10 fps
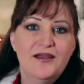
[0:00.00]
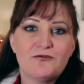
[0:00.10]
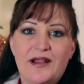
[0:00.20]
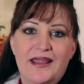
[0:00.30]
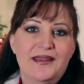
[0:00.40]

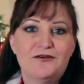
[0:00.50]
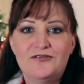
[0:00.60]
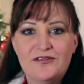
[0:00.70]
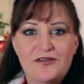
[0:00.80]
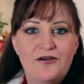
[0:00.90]
ran out
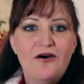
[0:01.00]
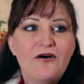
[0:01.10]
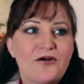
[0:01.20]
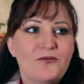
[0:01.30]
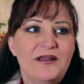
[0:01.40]
to the
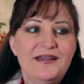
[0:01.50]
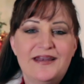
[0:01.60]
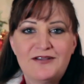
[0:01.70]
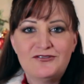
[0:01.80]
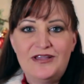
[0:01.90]
car. We didn't
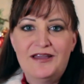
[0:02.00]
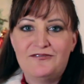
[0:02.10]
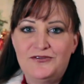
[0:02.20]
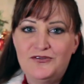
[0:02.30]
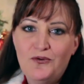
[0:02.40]
actually
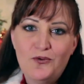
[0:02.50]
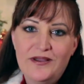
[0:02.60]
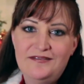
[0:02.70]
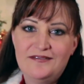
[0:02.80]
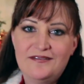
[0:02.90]
have the
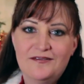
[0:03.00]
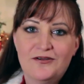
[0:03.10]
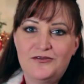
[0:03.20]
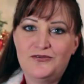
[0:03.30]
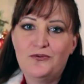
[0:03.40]
toys. All
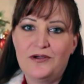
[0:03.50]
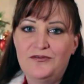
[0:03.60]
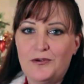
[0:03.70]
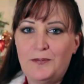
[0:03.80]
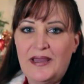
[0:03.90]
the toys
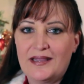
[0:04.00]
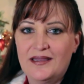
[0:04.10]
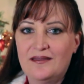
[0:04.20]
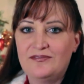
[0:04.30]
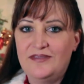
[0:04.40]
were back
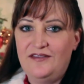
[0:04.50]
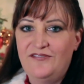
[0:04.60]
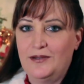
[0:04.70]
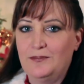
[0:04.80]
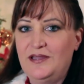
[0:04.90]
at the
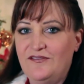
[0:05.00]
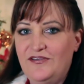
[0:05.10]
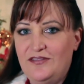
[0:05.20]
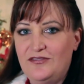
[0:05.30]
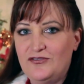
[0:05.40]
Family of
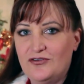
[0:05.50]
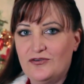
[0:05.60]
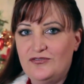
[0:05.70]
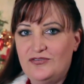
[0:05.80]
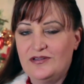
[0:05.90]
Faith
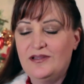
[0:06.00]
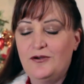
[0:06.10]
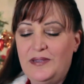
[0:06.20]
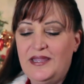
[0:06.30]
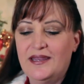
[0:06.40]
Church in
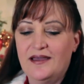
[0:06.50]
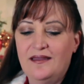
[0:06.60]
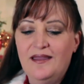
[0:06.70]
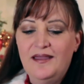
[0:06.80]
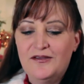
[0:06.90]
Lomita.